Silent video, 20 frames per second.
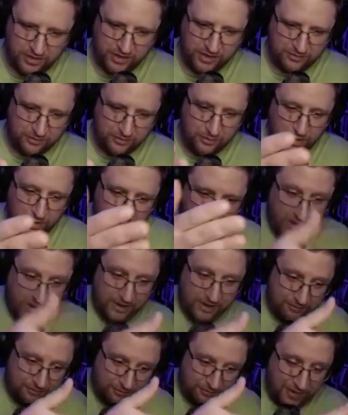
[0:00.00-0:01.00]
that will
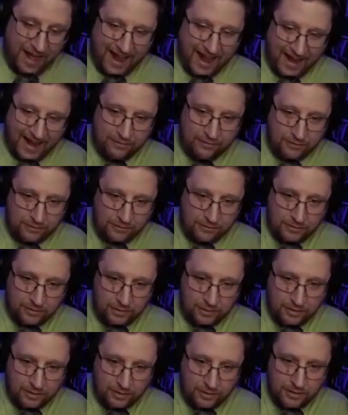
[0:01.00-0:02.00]
cut flat,
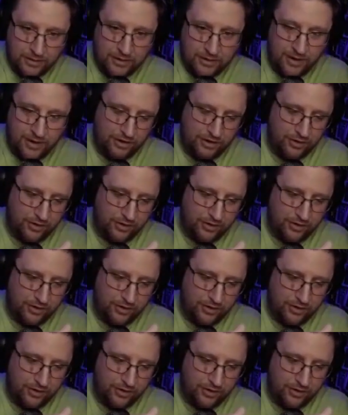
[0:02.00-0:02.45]
and